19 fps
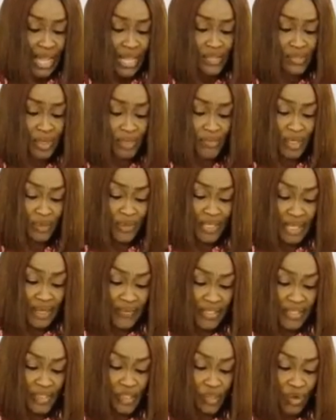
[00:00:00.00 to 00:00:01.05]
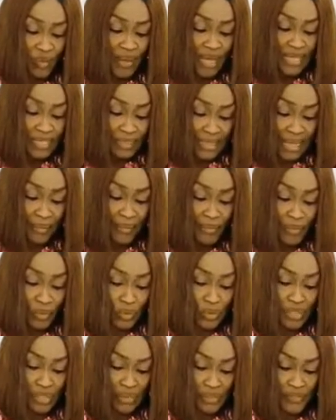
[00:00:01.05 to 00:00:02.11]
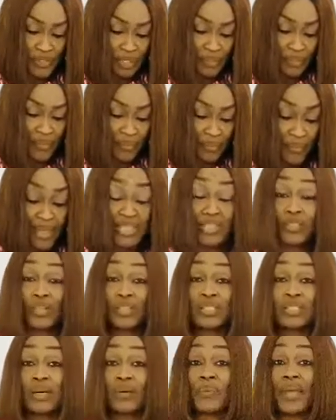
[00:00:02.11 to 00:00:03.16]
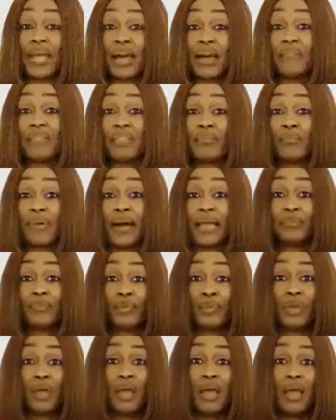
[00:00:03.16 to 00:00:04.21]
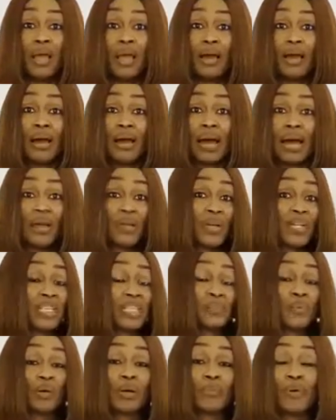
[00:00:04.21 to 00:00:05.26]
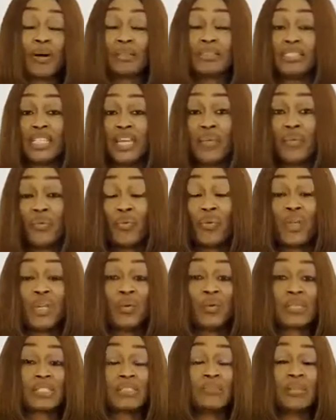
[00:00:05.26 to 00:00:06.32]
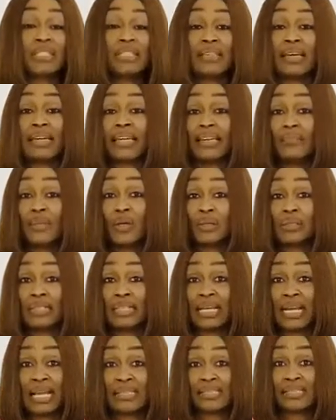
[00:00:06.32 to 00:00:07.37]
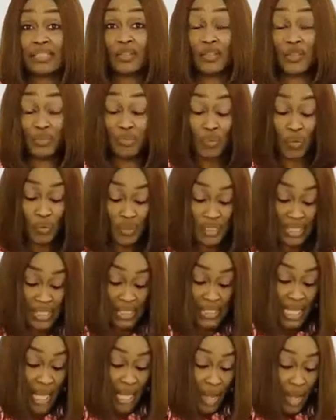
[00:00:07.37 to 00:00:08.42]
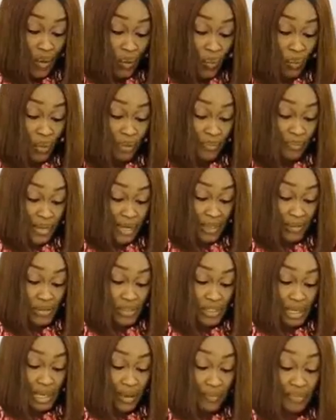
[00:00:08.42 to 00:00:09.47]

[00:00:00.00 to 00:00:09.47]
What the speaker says: And so I'm going to be giving some examples of some of the mentors that we have in the Bible. I already spoke about Jethro. He was somebody that gave godly counsel to Moses. What about